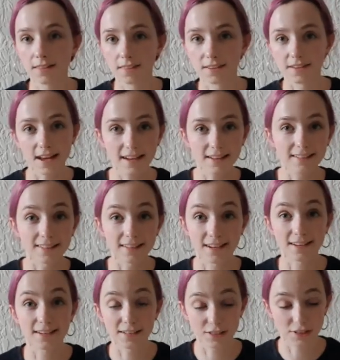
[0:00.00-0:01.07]
The next thing
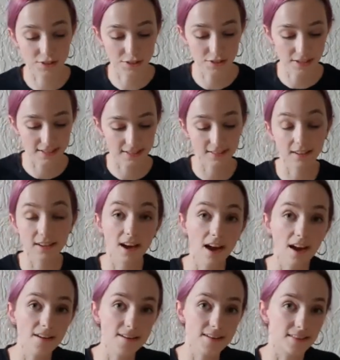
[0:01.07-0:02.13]
I need to do is
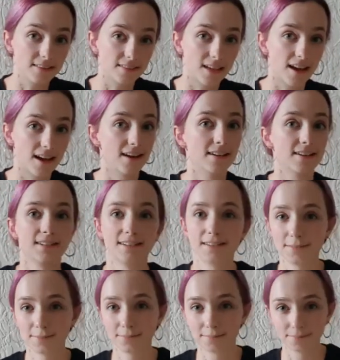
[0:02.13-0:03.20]
cut out the hand.
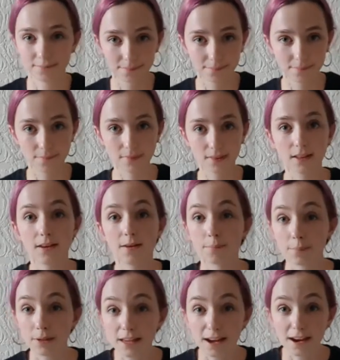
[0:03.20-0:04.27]

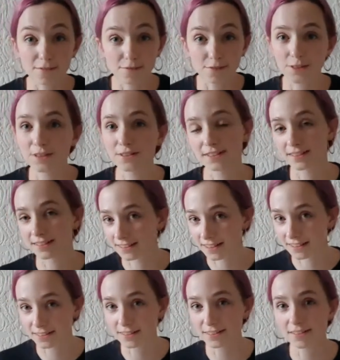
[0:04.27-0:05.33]
Be careful using the
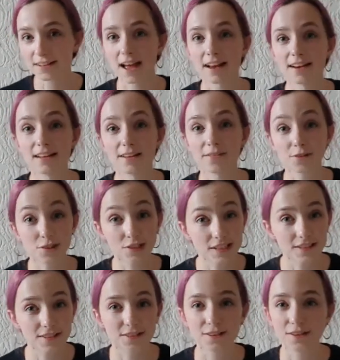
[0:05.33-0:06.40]
scissors and if you
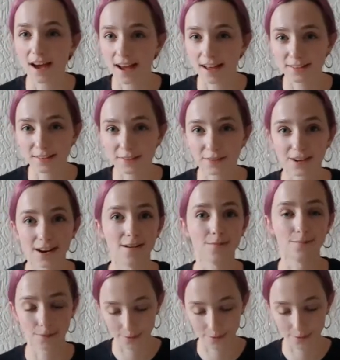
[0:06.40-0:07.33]
need to, ask for help.